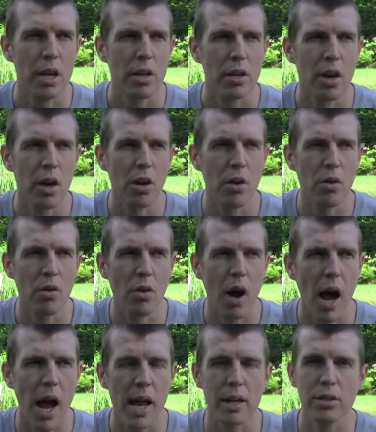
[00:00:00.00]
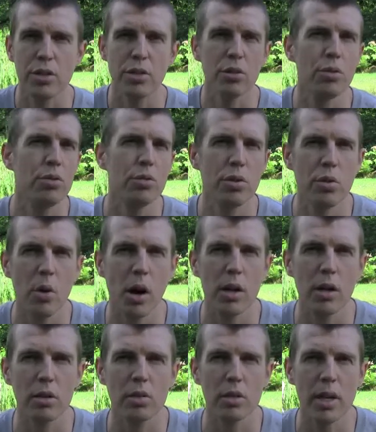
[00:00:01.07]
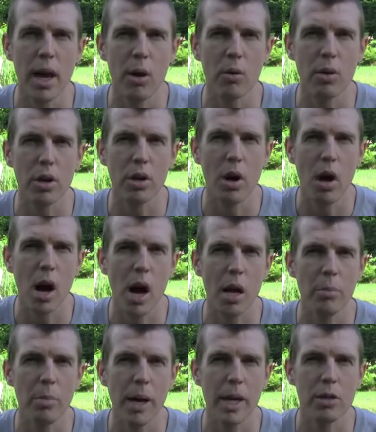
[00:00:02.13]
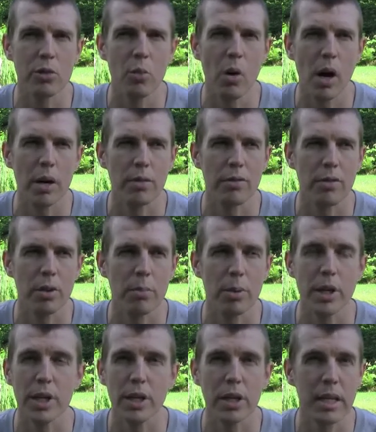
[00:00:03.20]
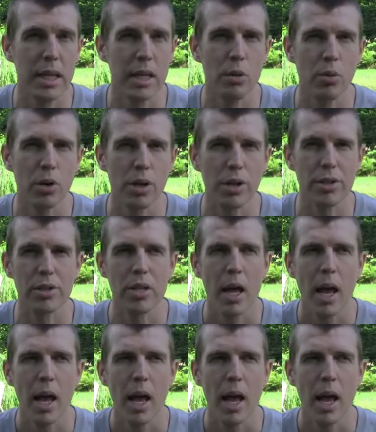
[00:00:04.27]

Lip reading: you know, I had two articles that were on page 1 for pretty good keywords,